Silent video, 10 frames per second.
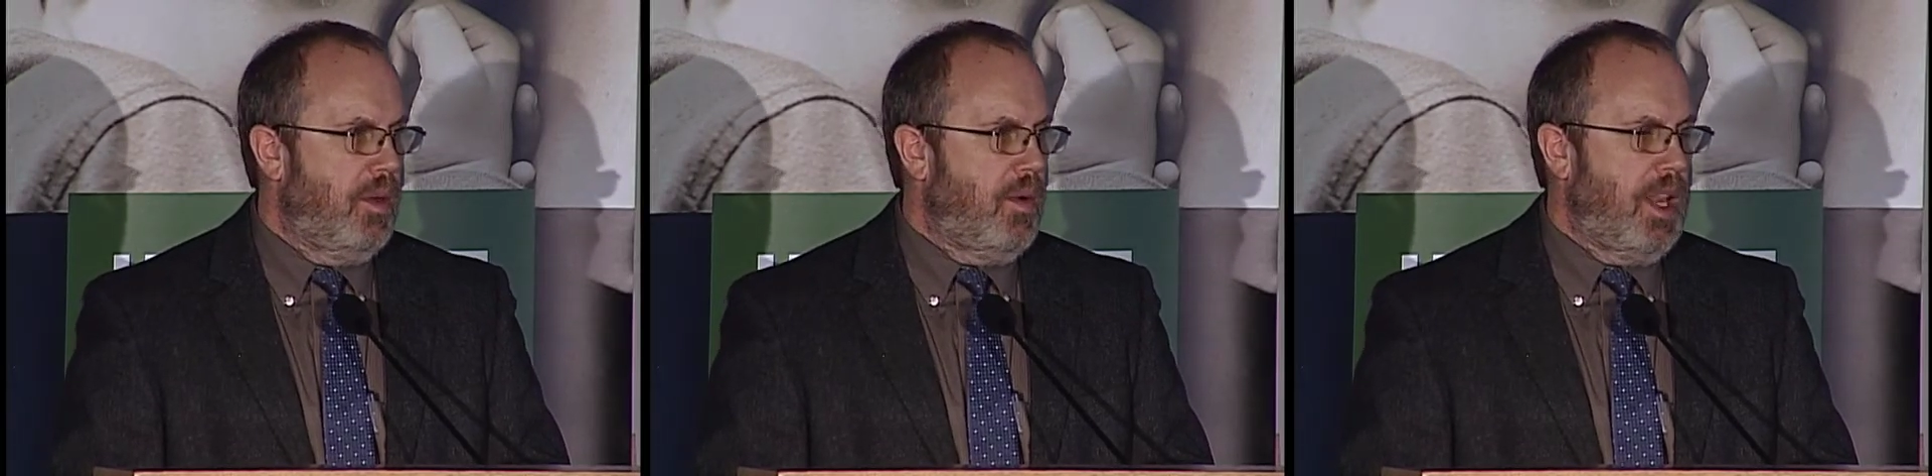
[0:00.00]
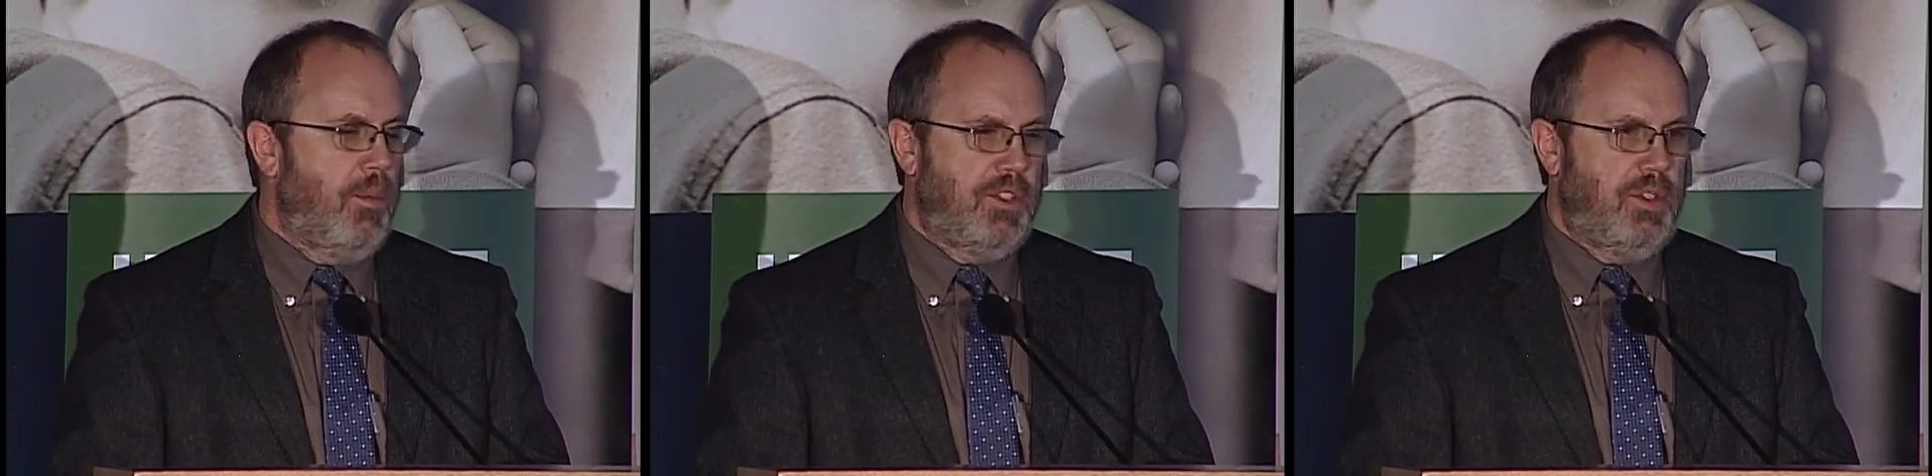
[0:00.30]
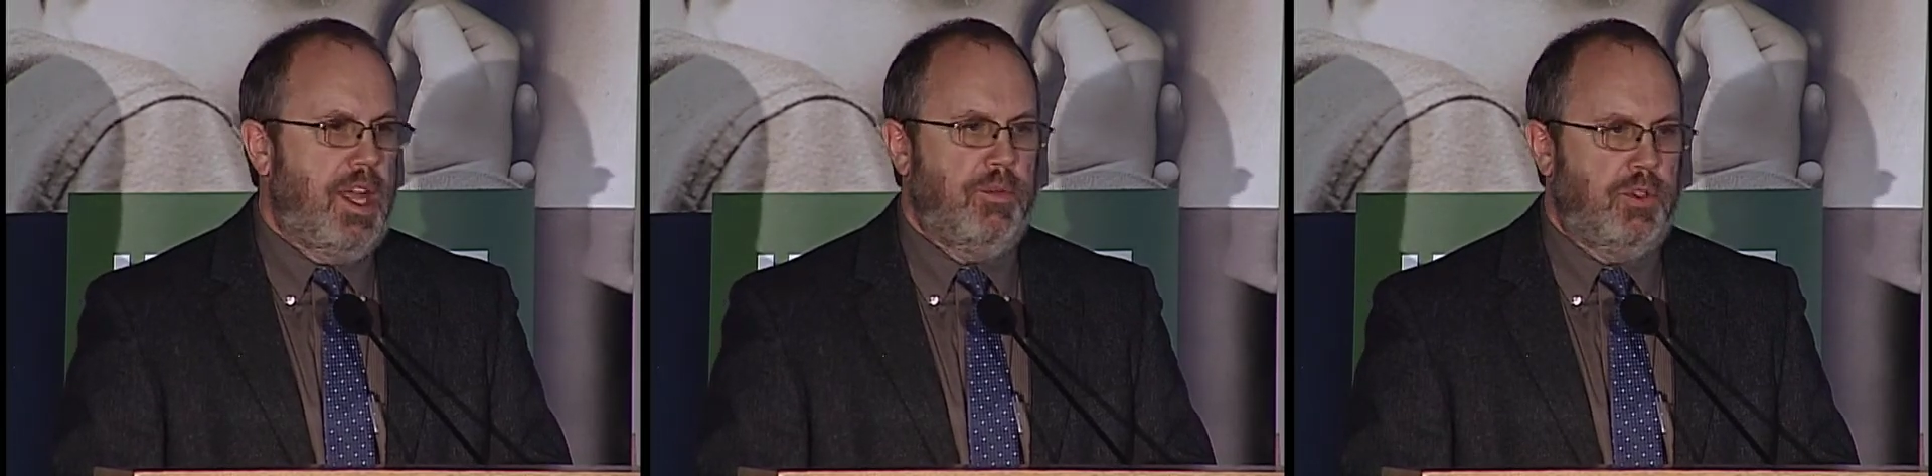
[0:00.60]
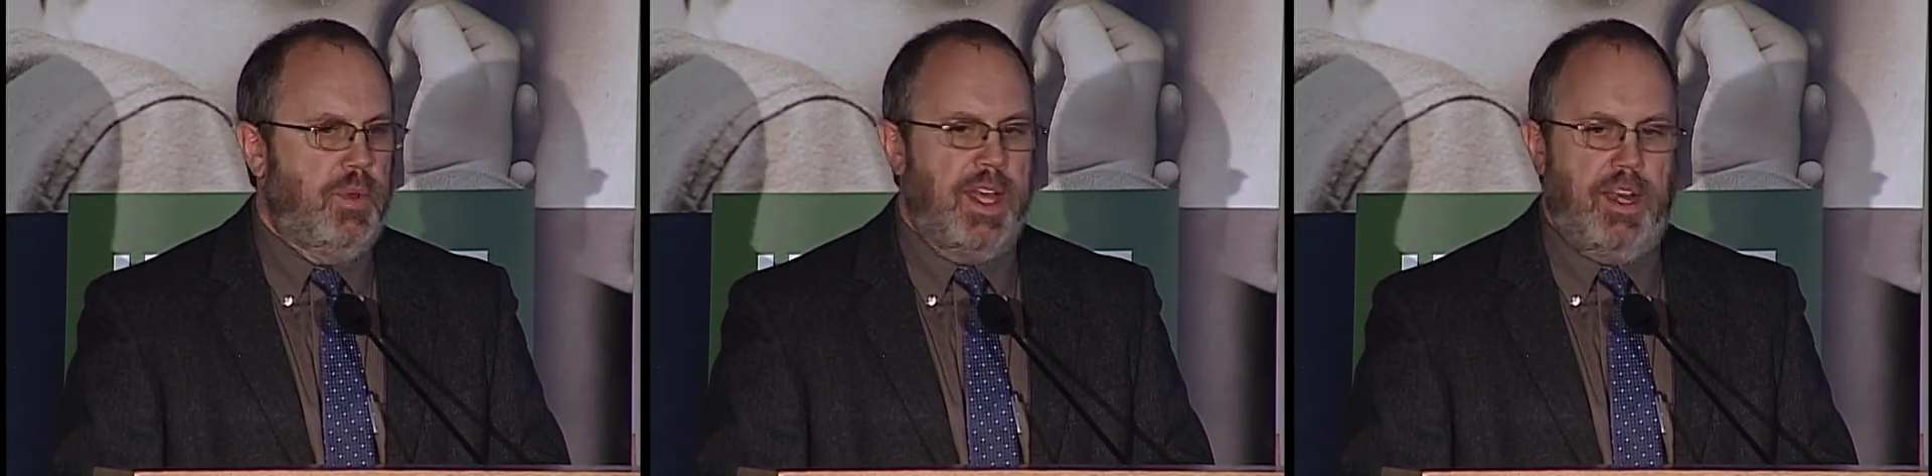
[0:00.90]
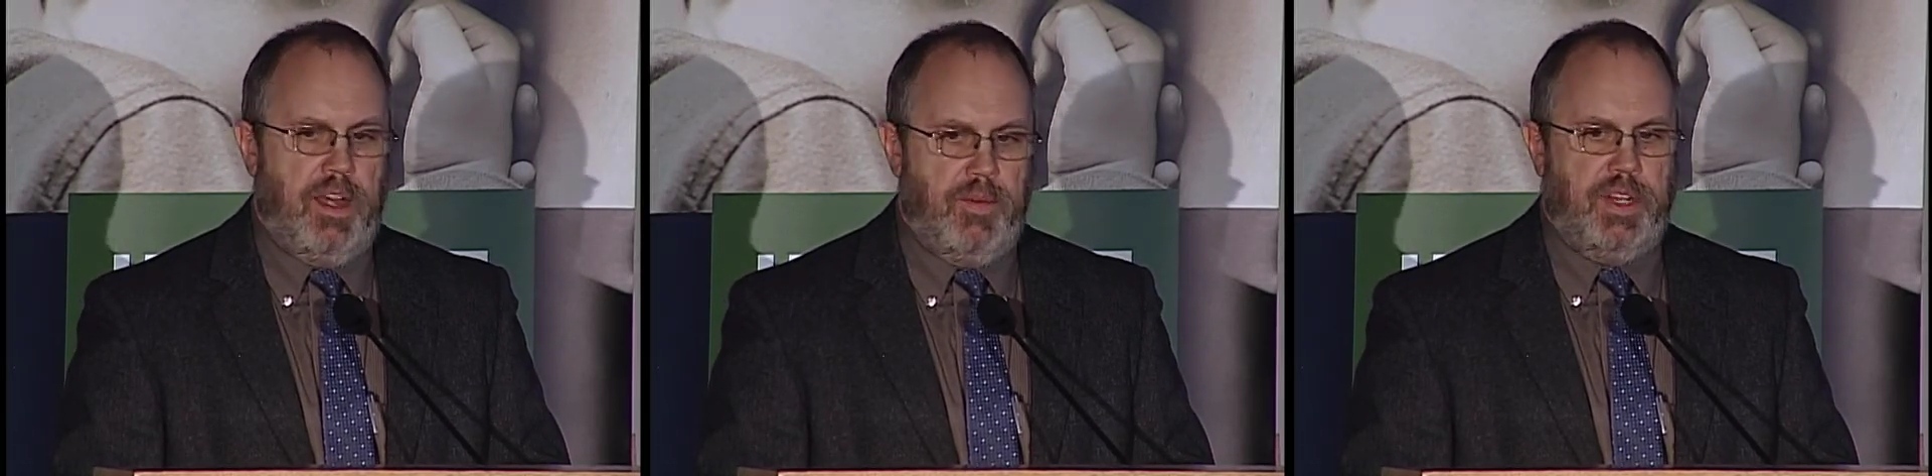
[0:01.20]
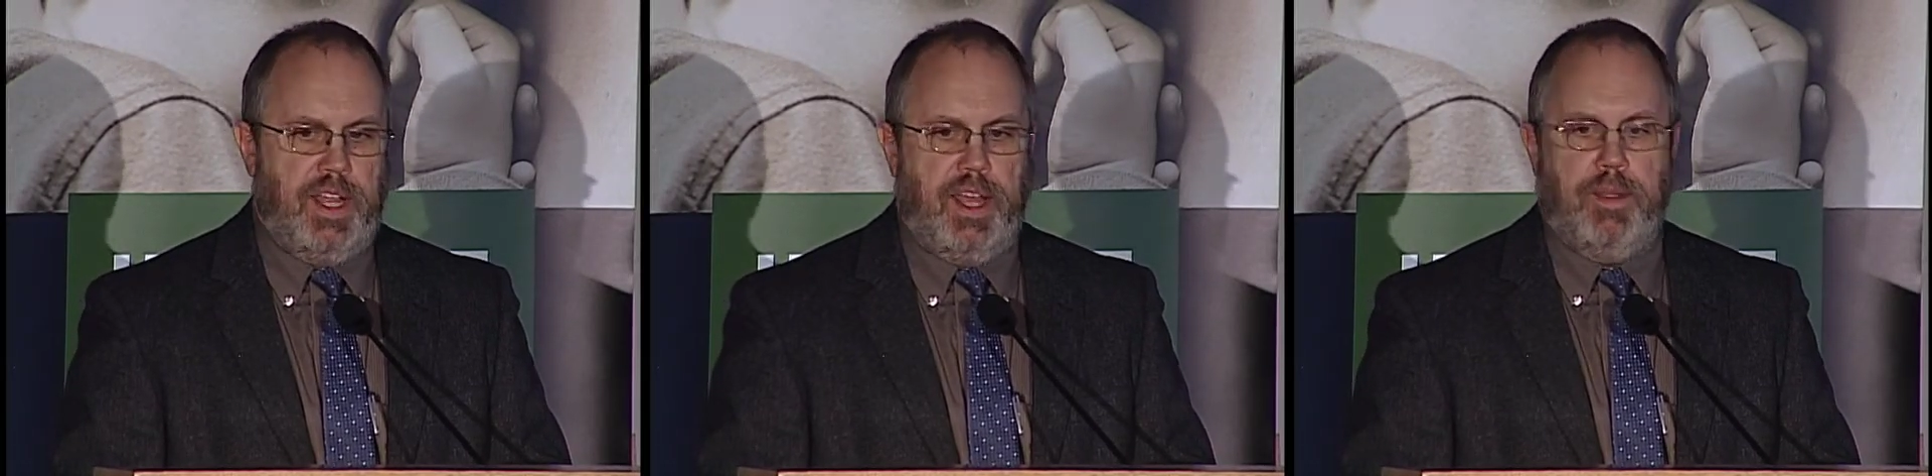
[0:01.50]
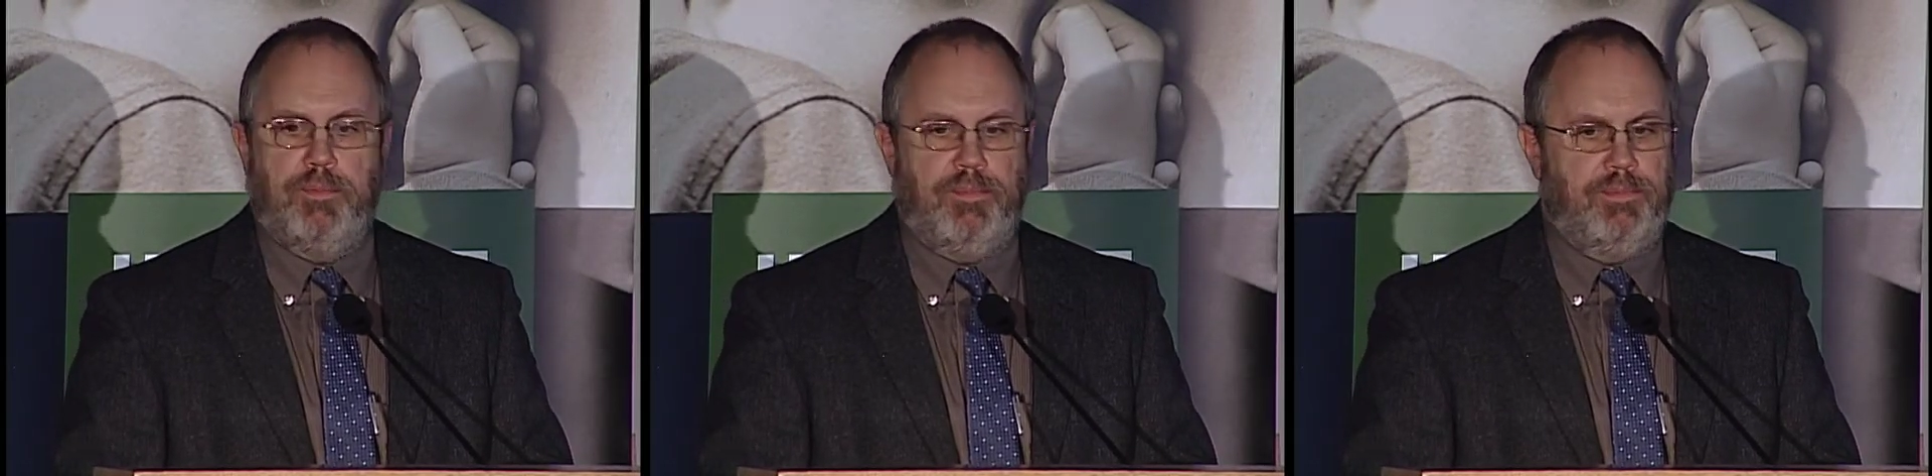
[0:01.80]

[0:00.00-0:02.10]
while I was doing that every day,